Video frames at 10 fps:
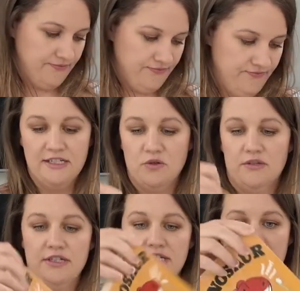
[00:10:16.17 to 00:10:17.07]

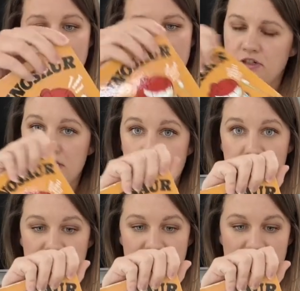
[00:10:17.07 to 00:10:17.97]
Dinosaurs versus
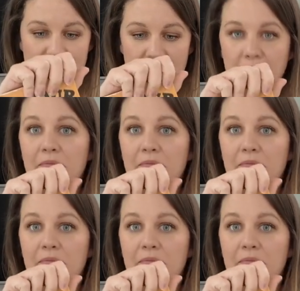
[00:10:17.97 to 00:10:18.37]
Bedtime.